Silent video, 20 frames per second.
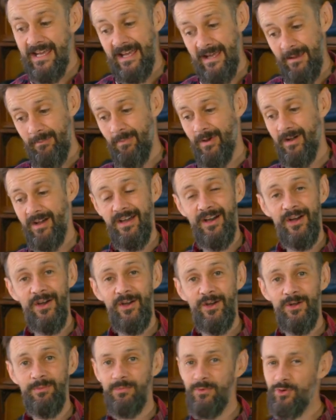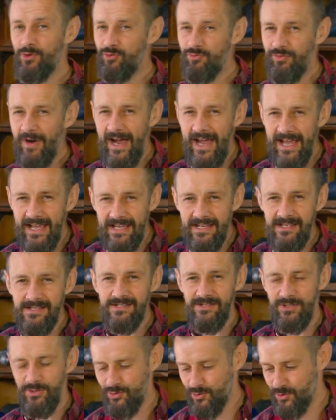in my home, greys,
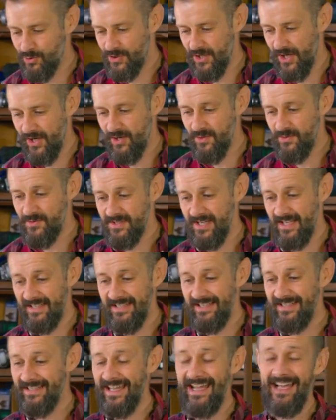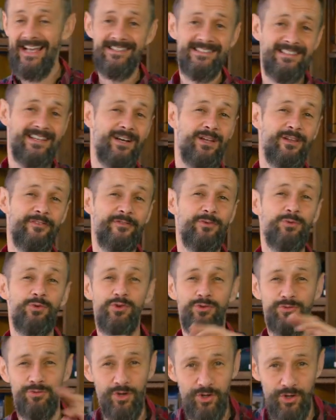neutral tones, and then add colourful
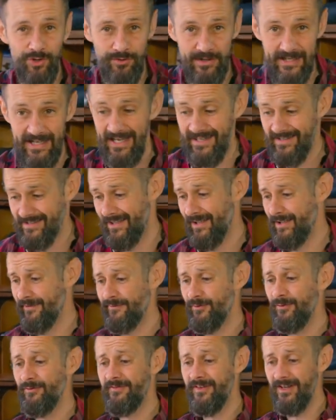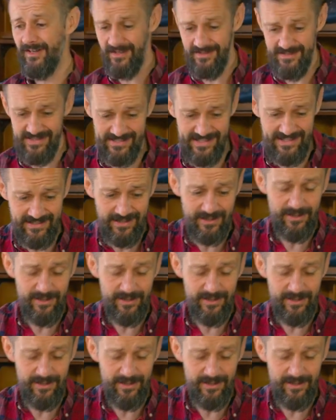crockery, add colourful vases, add